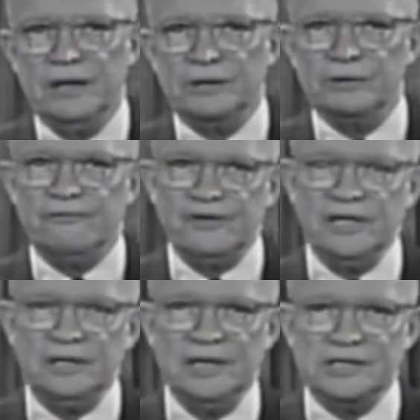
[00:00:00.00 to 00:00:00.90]
to
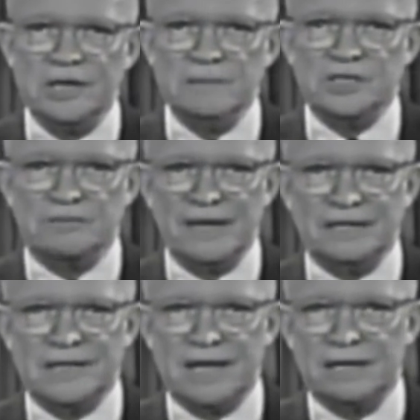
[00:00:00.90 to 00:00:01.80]
feel that some
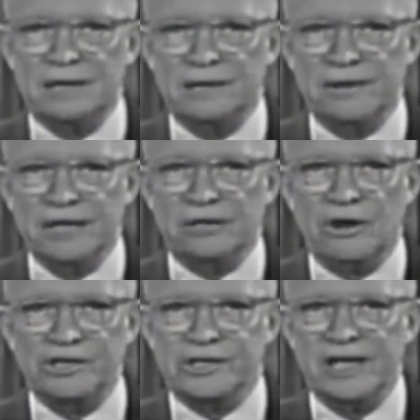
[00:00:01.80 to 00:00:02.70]
spectacular and
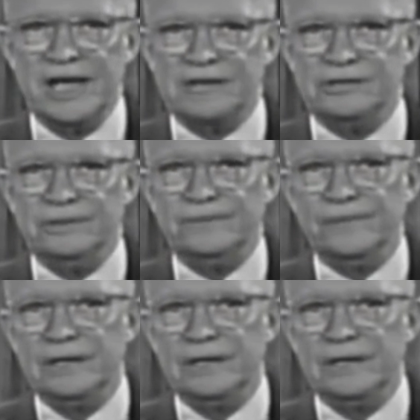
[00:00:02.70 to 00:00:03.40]
costly action